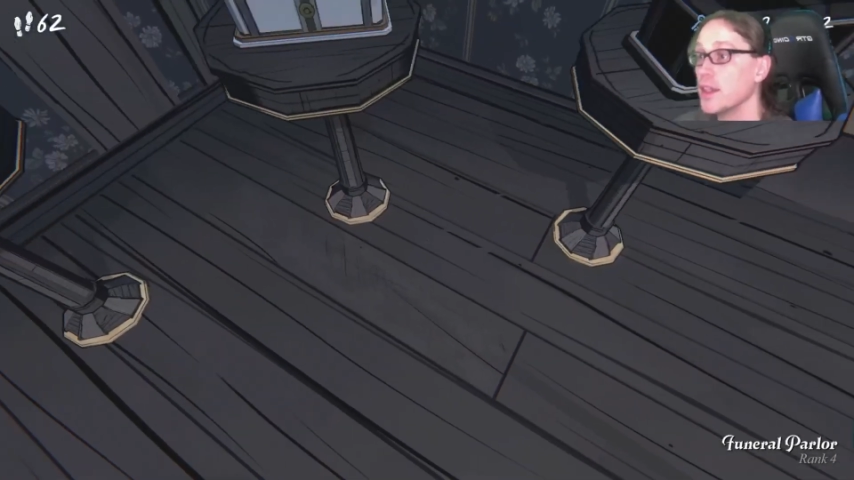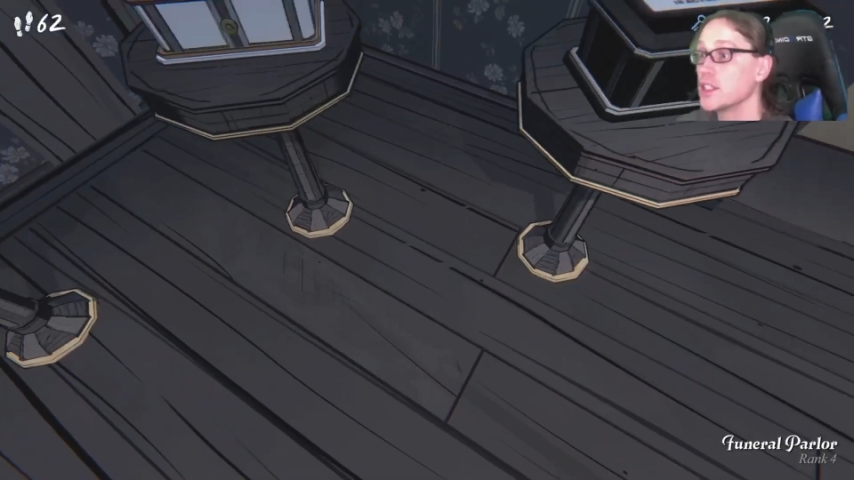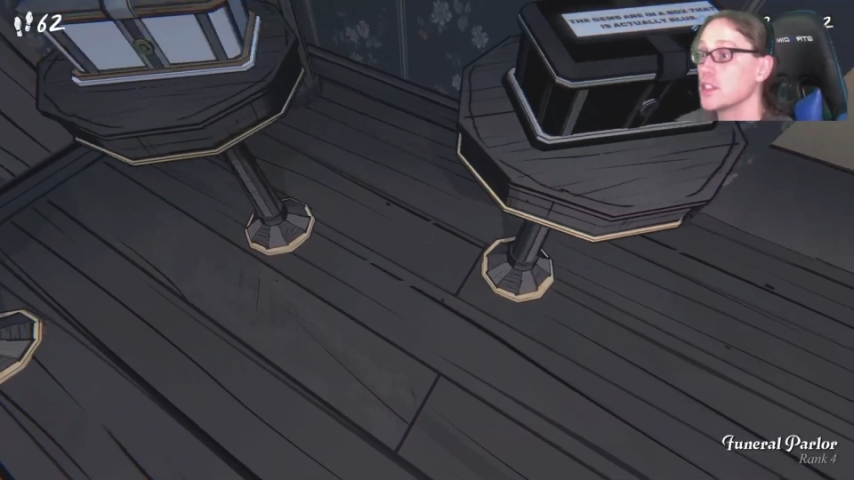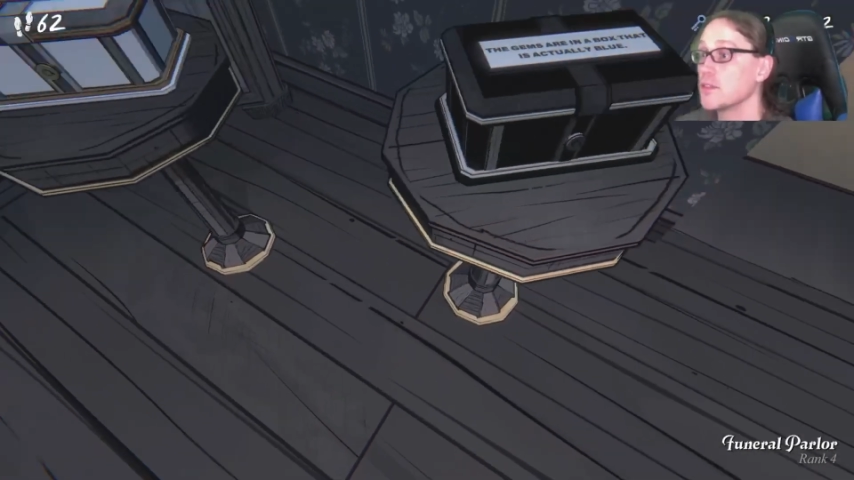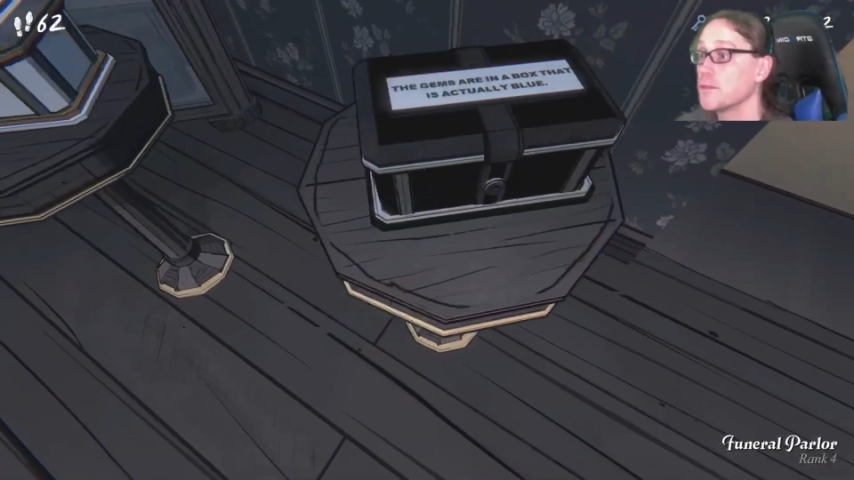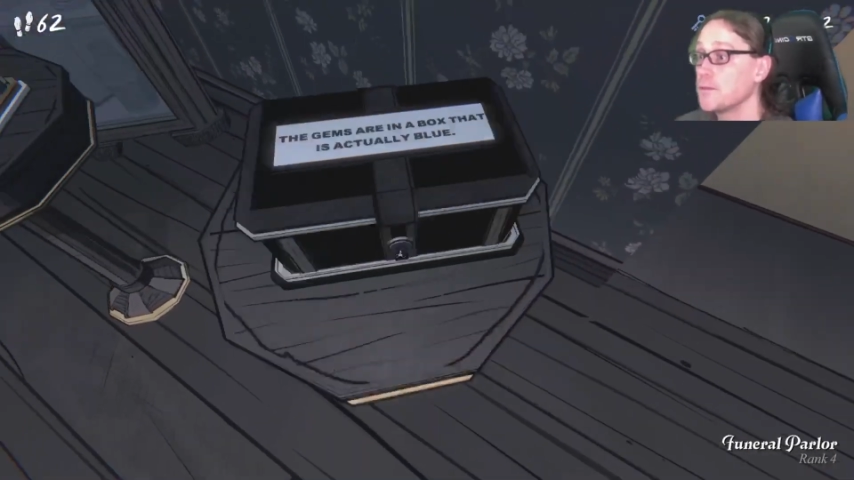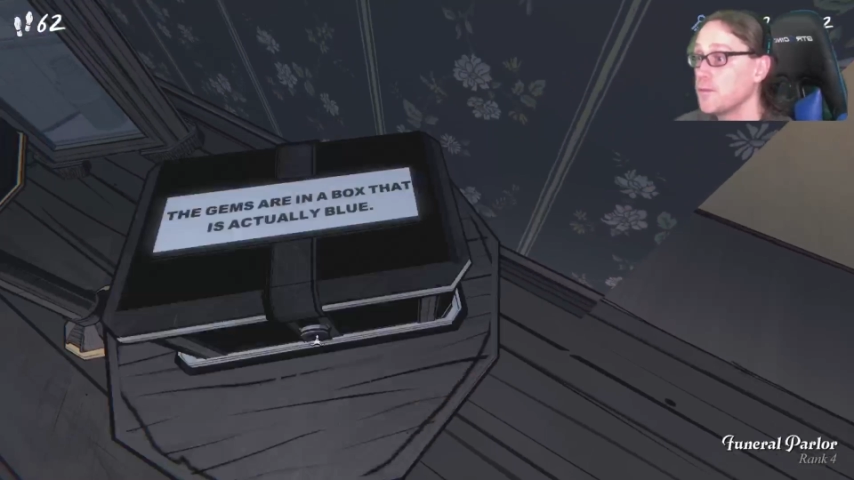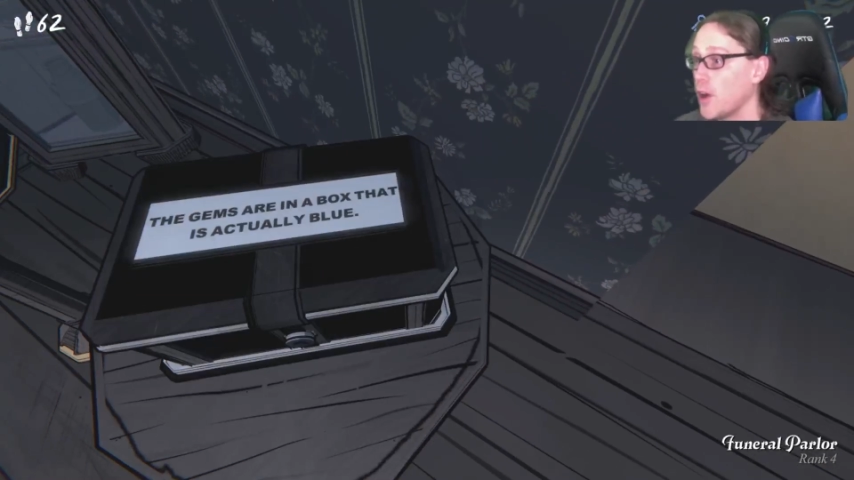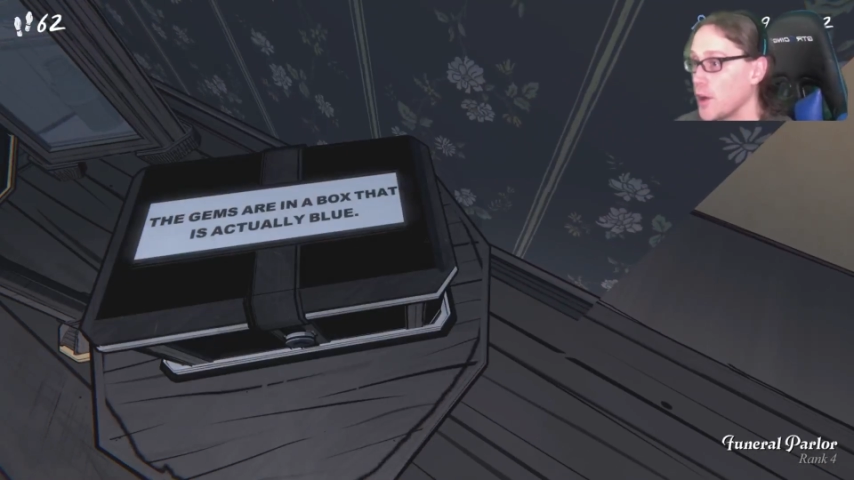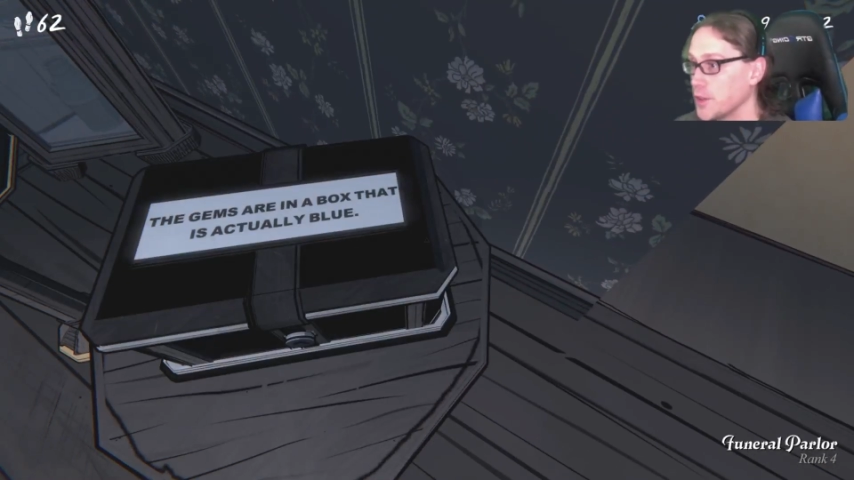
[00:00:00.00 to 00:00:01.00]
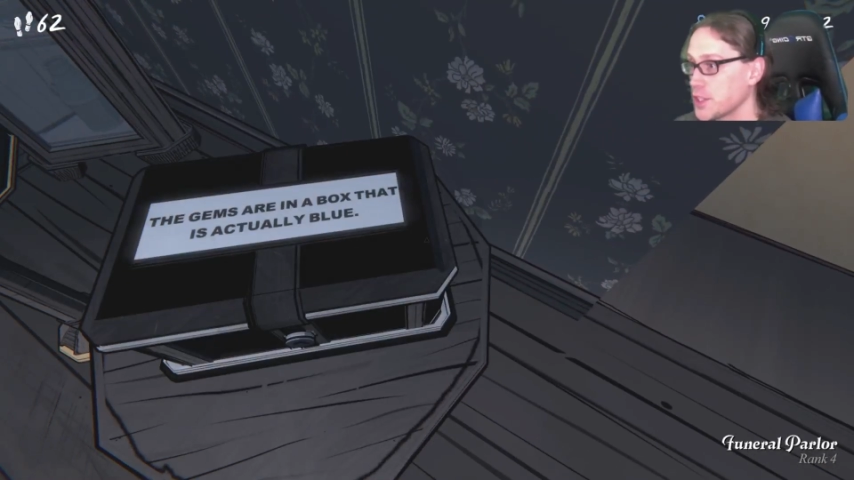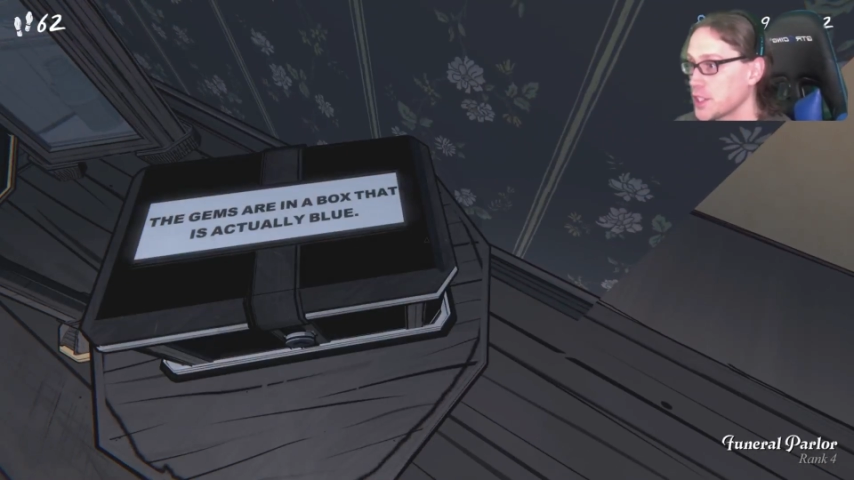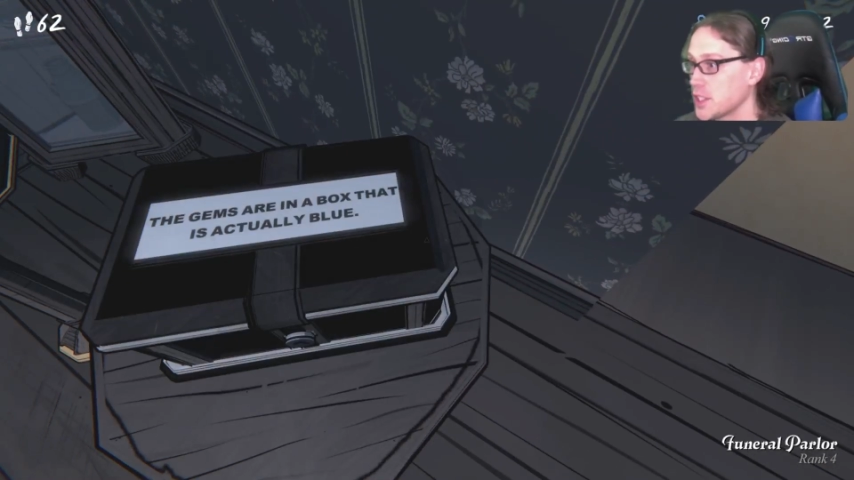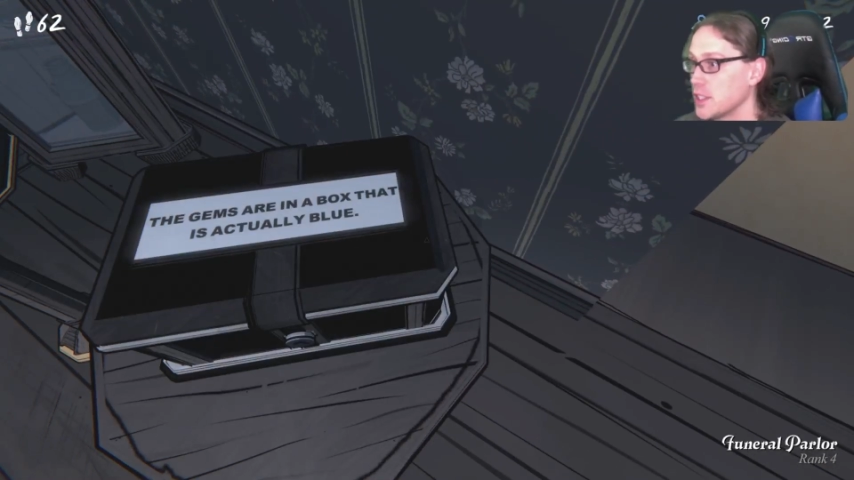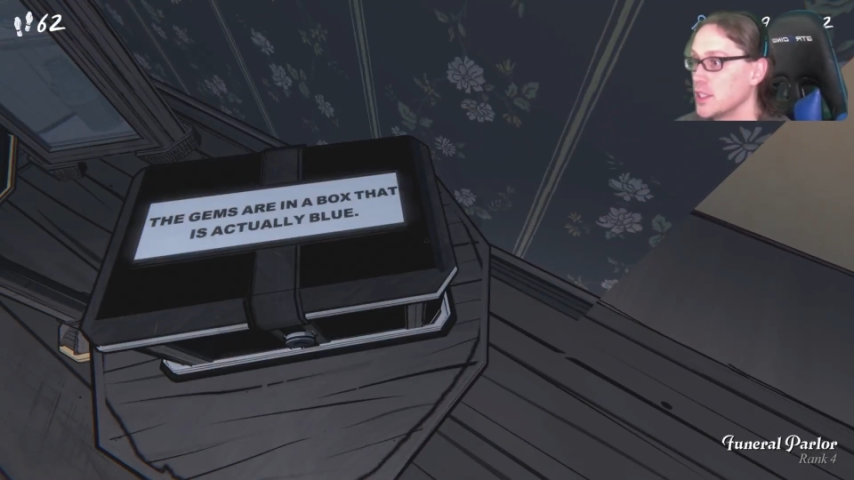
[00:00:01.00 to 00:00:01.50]
This is
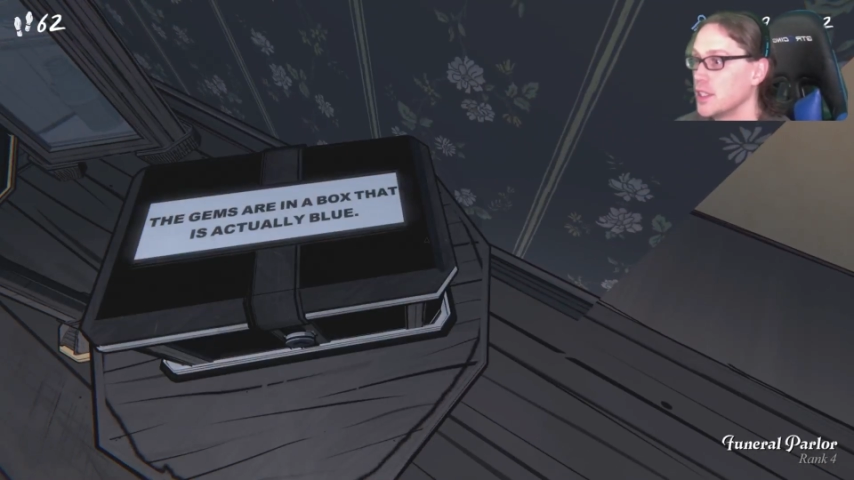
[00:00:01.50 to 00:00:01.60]
false.